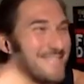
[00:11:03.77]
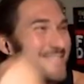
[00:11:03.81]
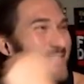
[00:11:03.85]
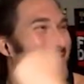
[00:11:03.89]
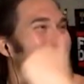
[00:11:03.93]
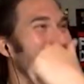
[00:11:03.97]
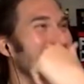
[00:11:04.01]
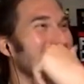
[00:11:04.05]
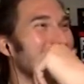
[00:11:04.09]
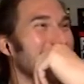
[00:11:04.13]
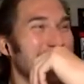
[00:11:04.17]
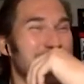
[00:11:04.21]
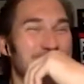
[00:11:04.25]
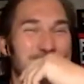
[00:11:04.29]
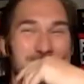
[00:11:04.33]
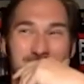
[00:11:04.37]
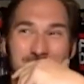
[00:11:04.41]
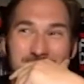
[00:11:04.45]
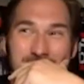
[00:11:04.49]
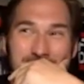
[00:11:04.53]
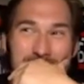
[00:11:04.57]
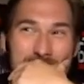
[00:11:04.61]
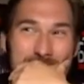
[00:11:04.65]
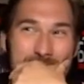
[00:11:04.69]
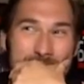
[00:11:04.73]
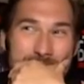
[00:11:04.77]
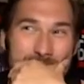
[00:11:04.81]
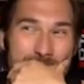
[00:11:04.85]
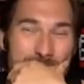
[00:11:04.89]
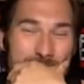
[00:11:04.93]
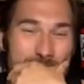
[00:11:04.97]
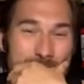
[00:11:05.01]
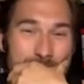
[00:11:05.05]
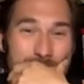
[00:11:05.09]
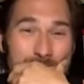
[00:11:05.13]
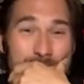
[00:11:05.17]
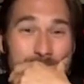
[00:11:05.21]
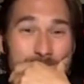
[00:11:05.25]

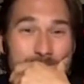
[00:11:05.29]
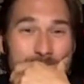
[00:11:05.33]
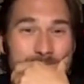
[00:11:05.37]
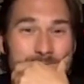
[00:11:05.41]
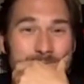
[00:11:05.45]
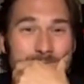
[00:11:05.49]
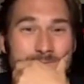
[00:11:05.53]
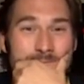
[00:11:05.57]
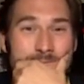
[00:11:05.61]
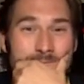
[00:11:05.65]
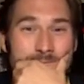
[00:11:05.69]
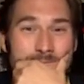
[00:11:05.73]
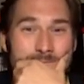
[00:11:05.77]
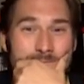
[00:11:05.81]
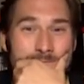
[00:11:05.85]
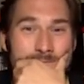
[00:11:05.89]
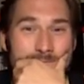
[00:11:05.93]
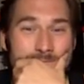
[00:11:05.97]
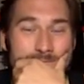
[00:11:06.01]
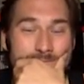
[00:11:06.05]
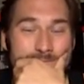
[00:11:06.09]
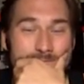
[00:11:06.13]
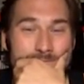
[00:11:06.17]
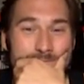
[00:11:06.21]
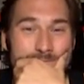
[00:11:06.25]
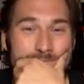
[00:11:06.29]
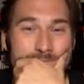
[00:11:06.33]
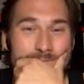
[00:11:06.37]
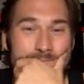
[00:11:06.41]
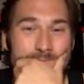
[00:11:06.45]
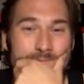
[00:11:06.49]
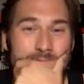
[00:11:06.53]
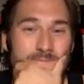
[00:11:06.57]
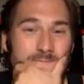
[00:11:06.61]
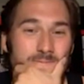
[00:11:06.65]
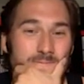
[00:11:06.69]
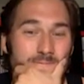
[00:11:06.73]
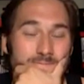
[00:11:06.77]

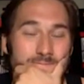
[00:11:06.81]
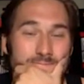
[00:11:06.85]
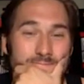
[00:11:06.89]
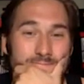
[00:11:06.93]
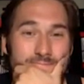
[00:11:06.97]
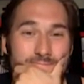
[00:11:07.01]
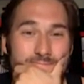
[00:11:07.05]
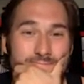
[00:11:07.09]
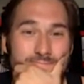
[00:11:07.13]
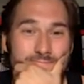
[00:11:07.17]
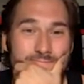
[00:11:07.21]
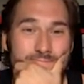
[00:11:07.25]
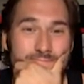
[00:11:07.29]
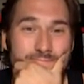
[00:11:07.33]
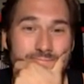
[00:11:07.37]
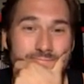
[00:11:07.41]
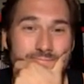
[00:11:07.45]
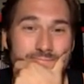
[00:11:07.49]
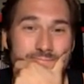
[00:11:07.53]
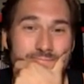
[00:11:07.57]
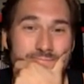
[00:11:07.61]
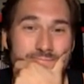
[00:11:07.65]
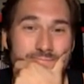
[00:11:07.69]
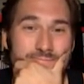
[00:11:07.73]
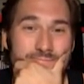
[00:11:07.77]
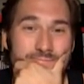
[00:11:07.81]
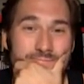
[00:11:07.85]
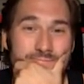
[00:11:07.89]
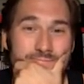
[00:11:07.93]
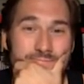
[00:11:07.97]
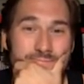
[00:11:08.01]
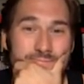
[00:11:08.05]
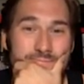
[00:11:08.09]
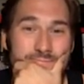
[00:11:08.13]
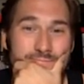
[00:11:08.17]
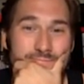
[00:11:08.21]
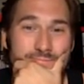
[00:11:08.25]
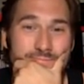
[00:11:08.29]

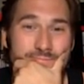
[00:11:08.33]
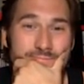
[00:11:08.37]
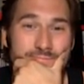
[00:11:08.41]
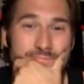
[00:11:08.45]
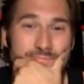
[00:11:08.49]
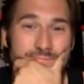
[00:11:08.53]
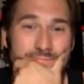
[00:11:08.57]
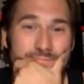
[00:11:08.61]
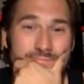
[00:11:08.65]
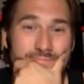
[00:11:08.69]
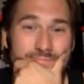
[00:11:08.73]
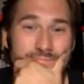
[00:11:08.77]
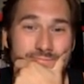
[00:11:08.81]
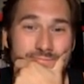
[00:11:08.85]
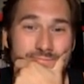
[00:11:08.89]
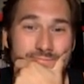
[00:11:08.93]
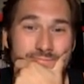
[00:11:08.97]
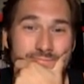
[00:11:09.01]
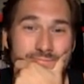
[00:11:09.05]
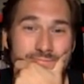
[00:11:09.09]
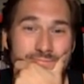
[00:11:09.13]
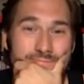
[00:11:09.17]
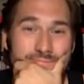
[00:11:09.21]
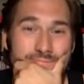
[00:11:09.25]
The person shown says nothing.